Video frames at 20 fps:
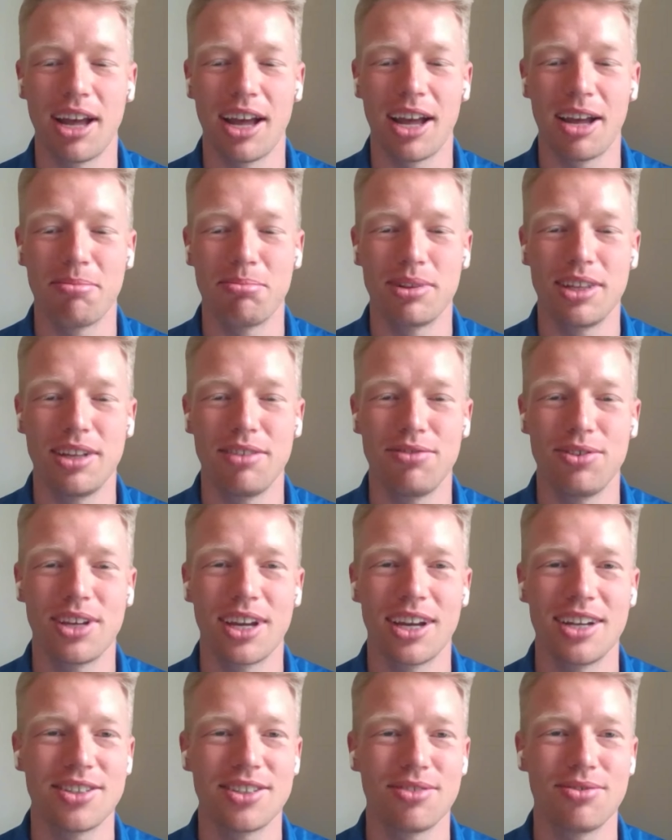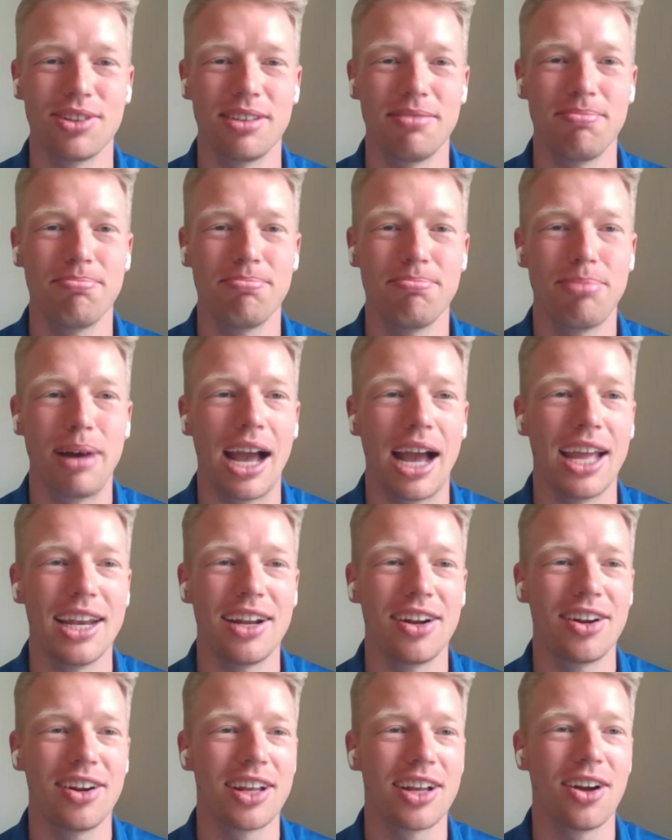I believe you guys are really
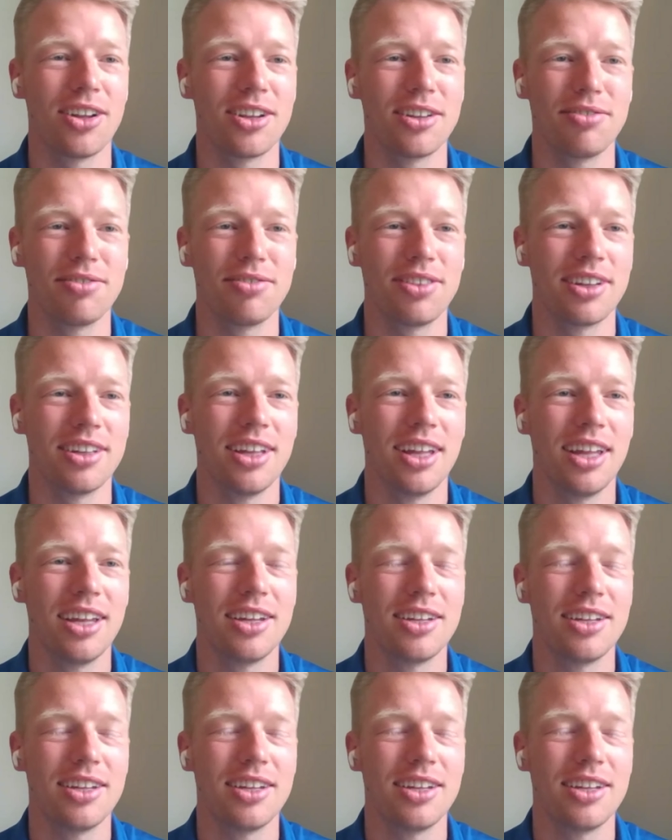pioneering all of the